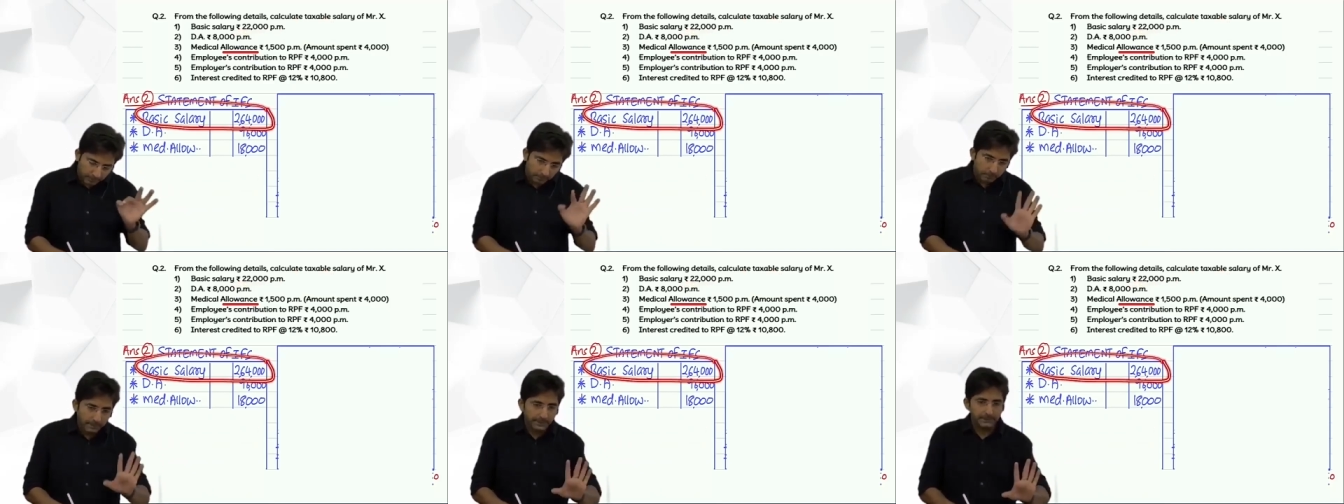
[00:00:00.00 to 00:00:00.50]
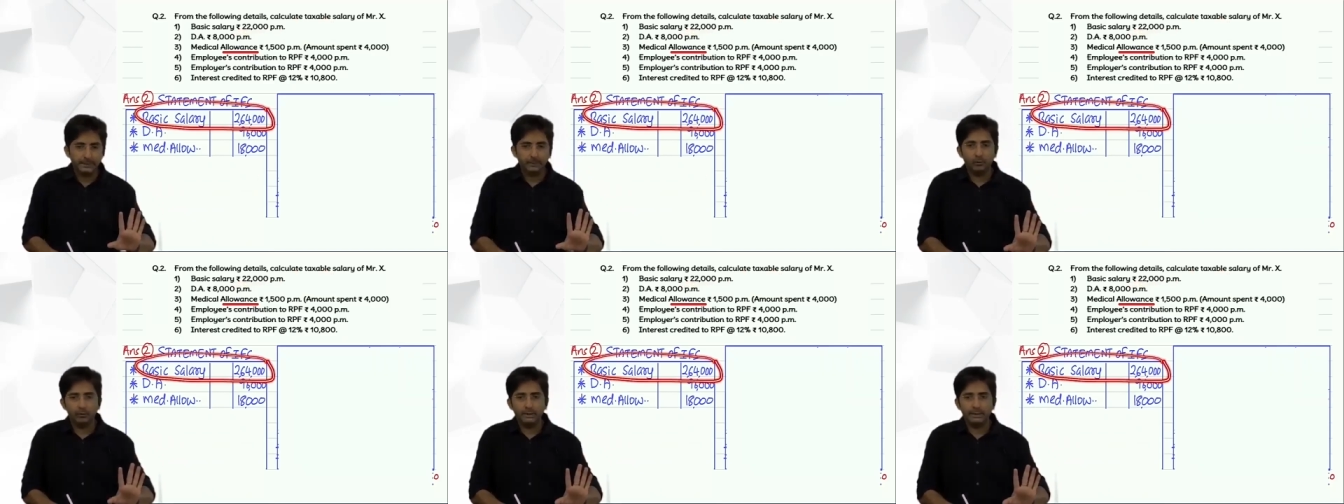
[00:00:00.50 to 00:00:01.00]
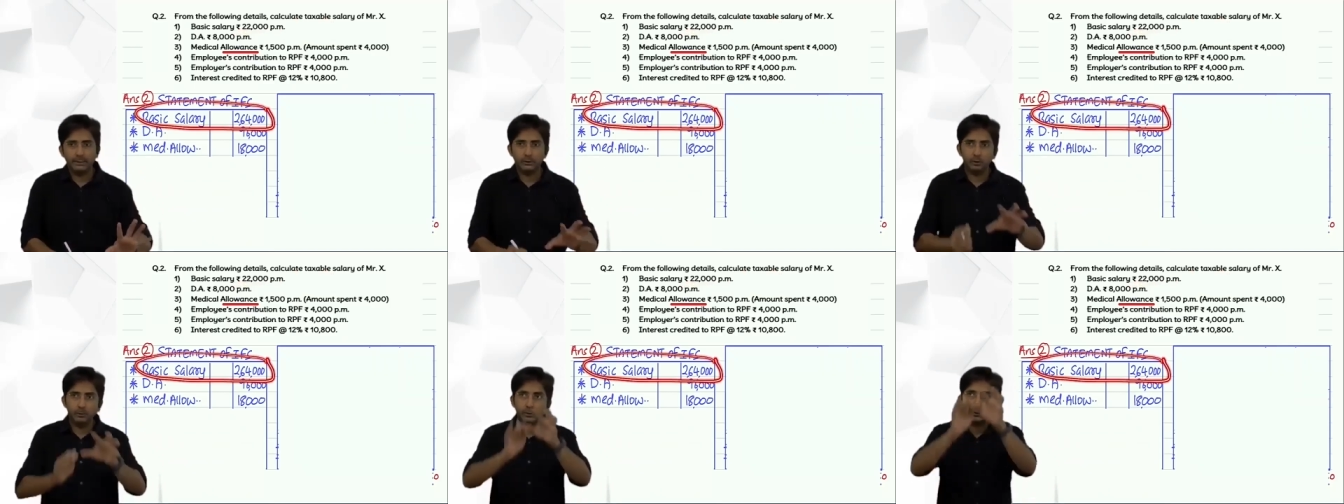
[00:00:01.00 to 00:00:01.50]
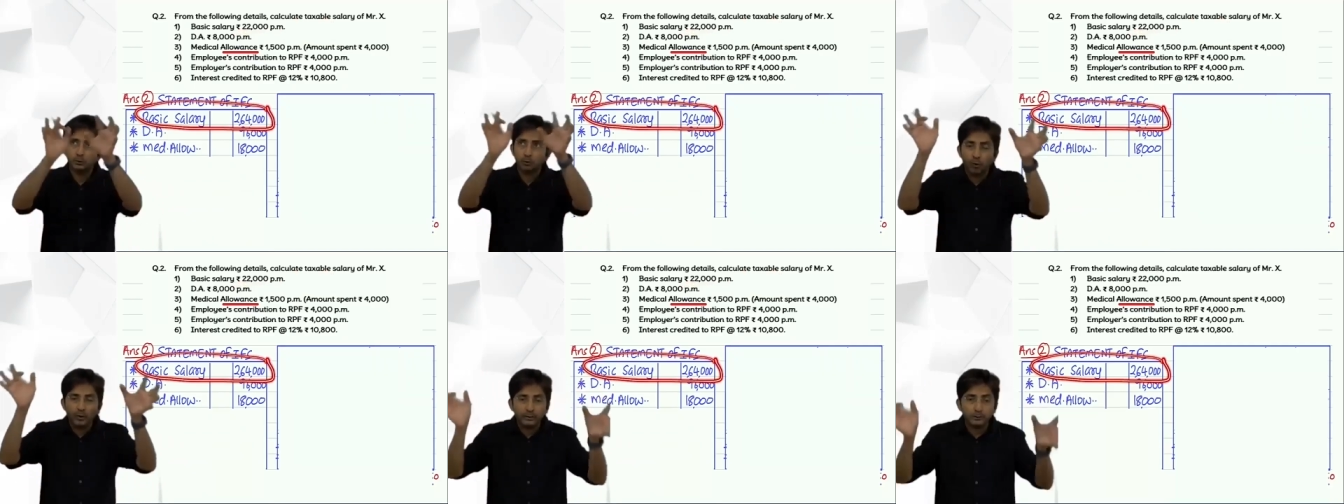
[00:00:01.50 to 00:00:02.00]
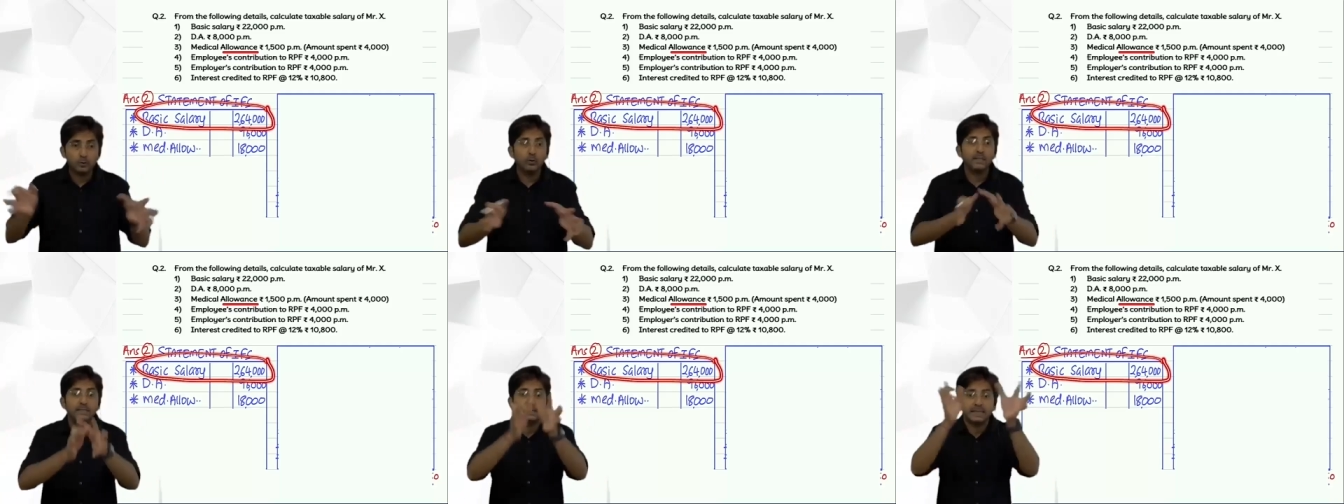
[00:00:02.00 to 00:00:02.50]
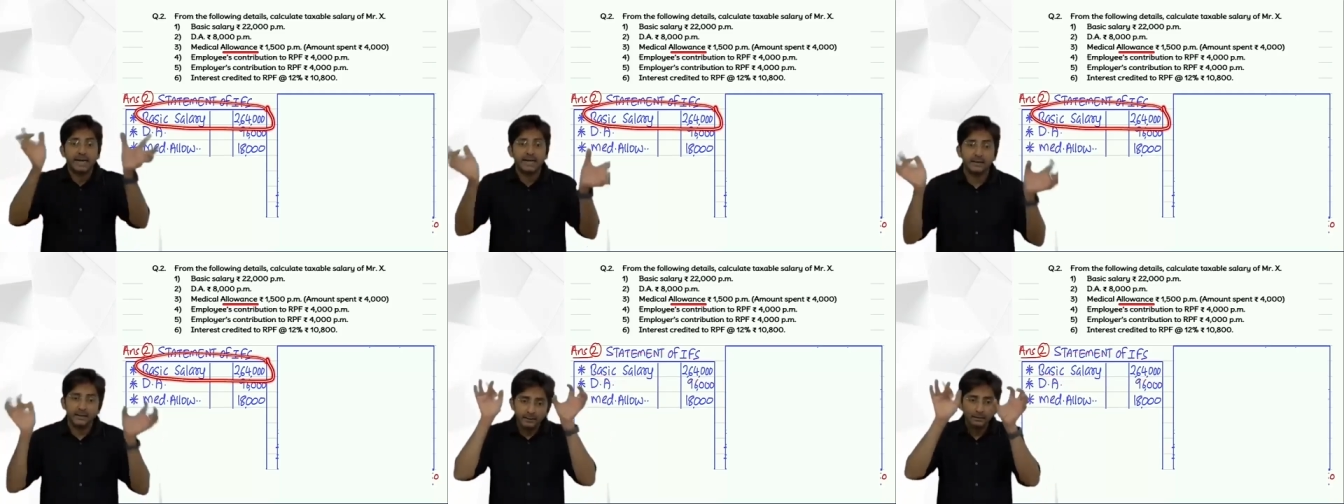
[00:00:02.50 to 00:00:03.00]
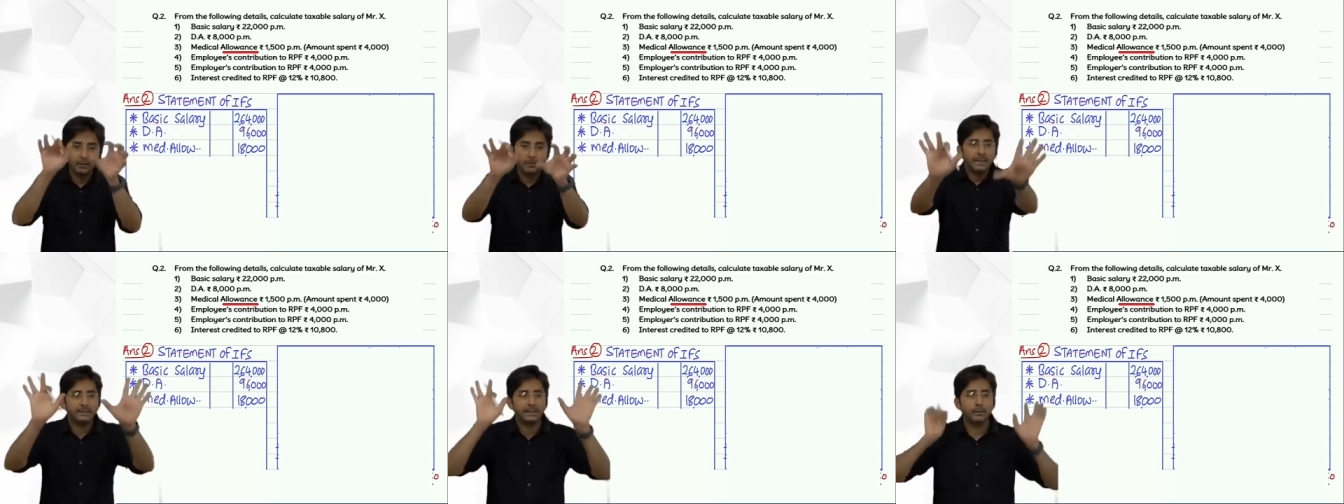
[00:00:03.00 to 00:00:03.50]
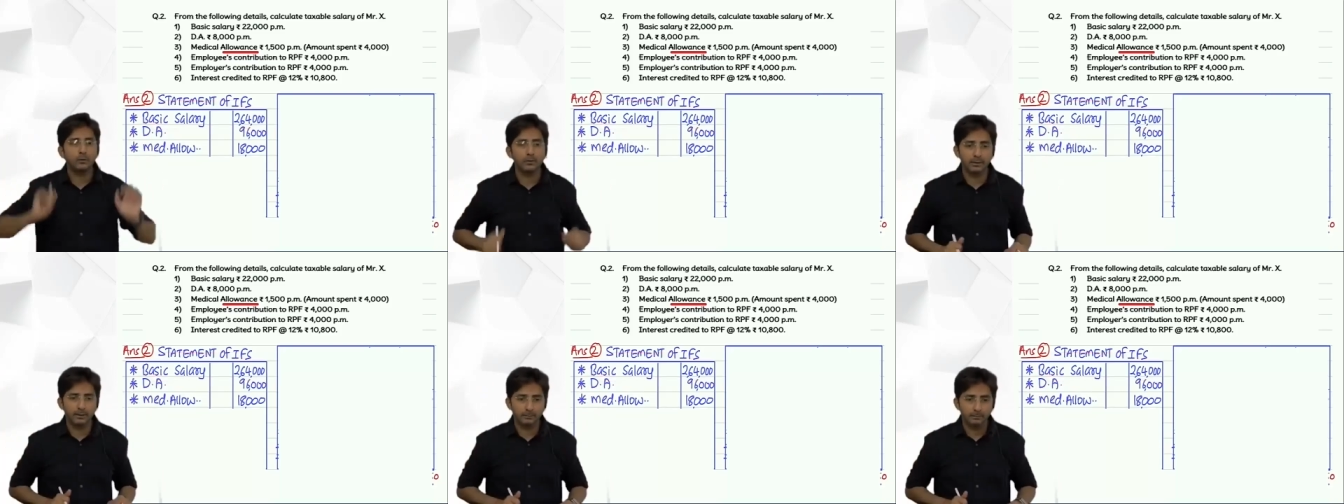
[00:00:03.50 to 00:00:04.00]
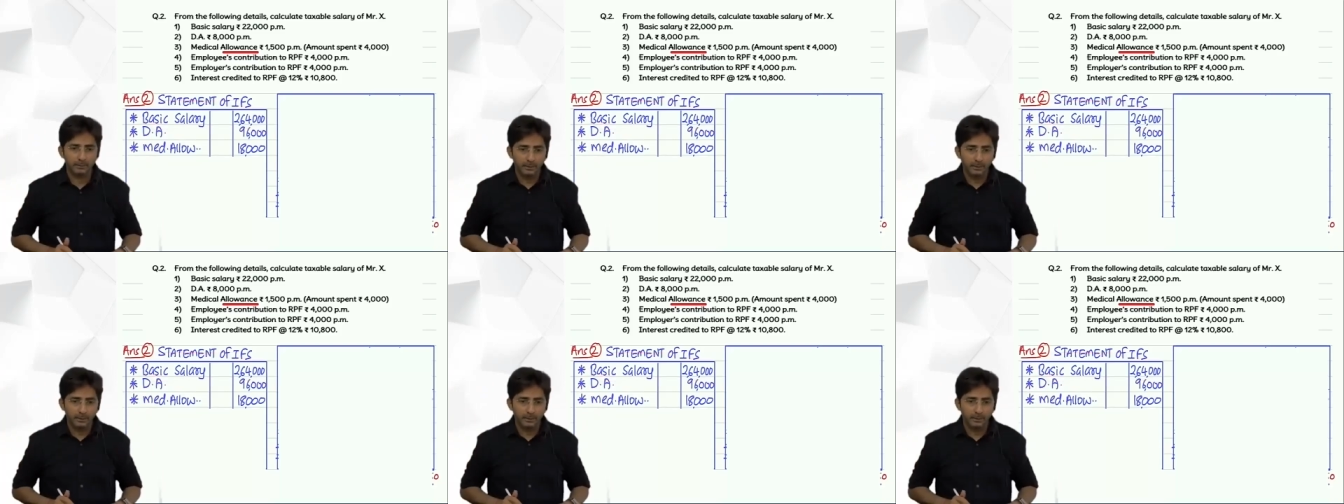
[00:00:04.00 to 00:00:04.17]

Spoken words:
basic only. It should be shown inside the basic only.